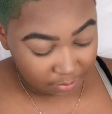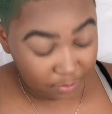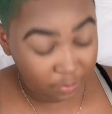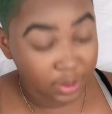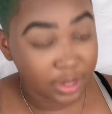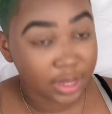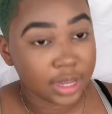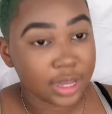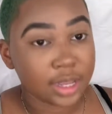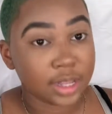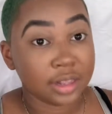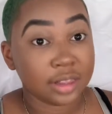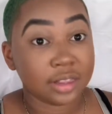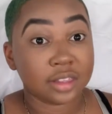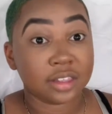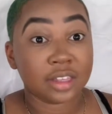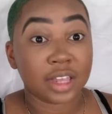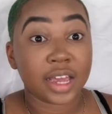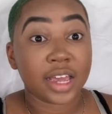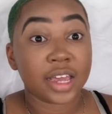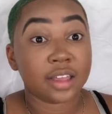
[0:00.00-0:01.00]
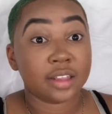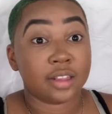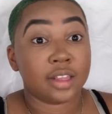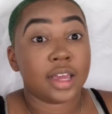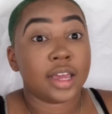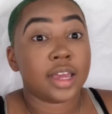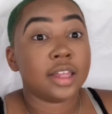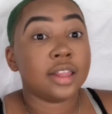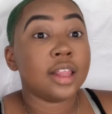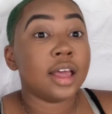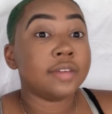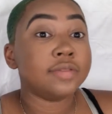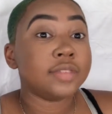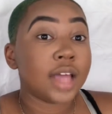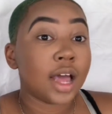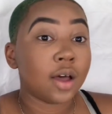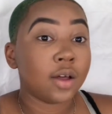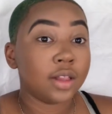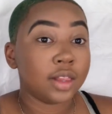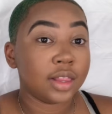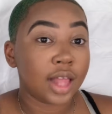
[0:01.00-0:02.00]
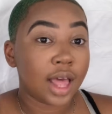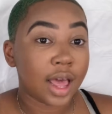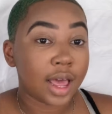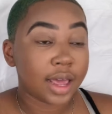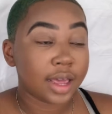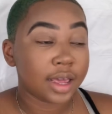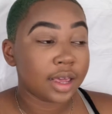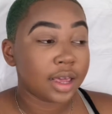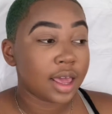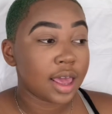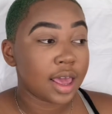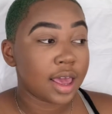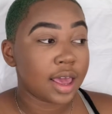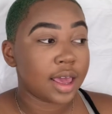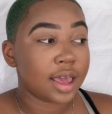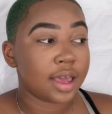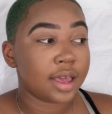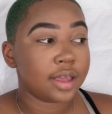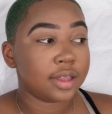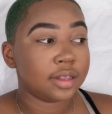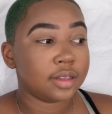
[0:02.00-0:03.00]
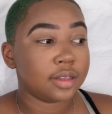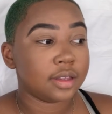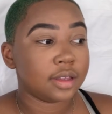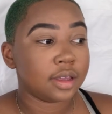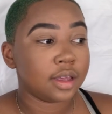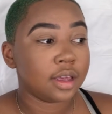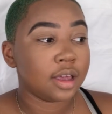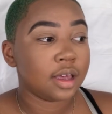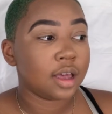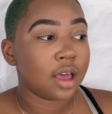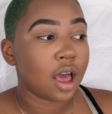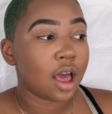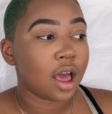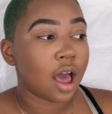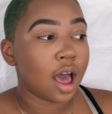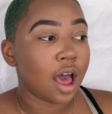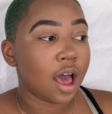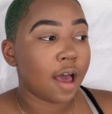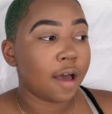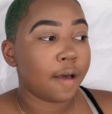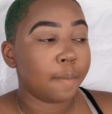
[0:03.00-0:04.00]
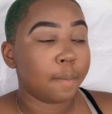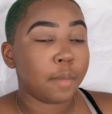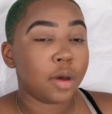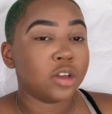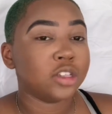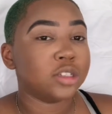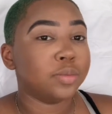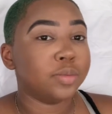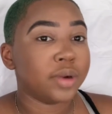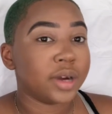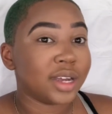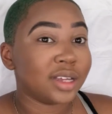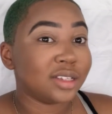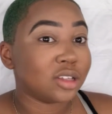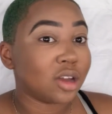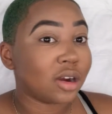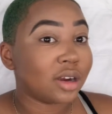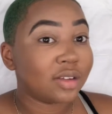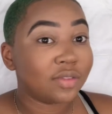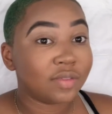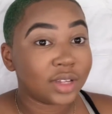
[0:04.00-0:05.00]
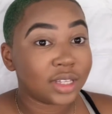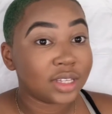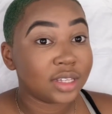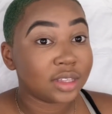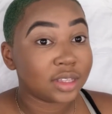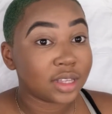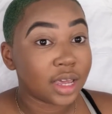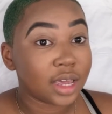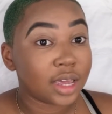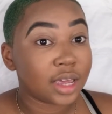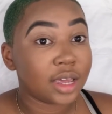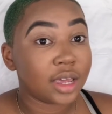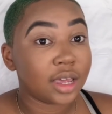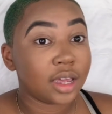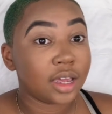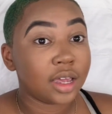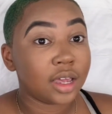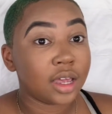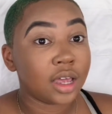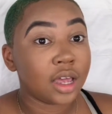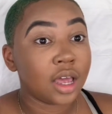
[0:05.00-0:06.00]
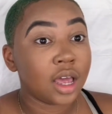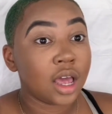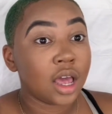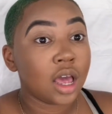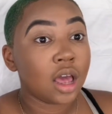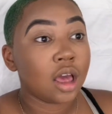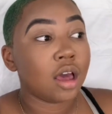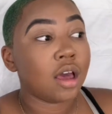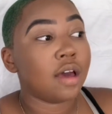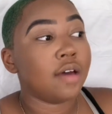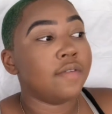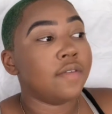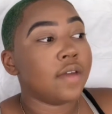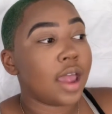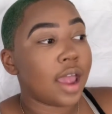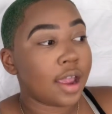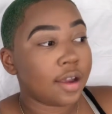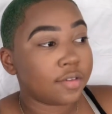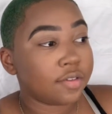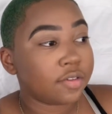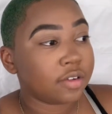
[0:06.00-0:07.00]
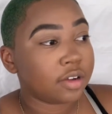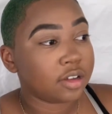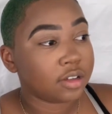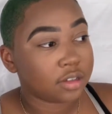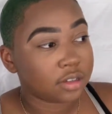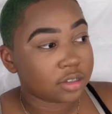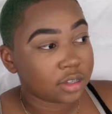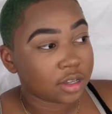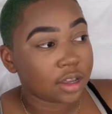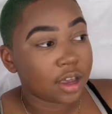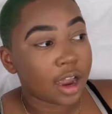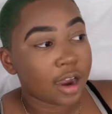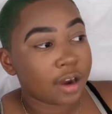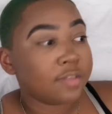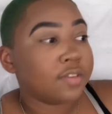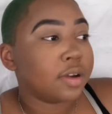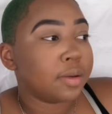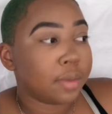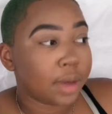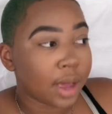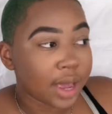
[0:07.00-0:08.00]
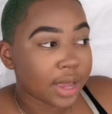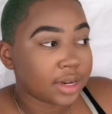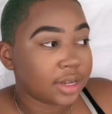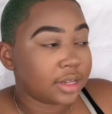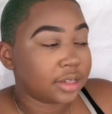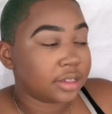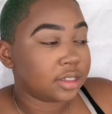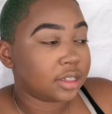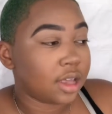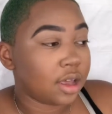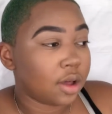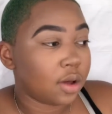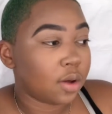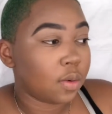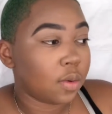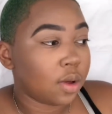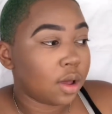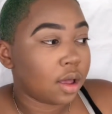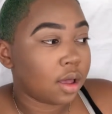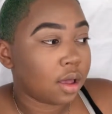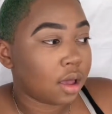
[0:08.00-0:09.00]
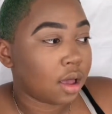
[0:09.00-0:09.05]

they get left out a lot, and most brands aren't really thinking of everybody. So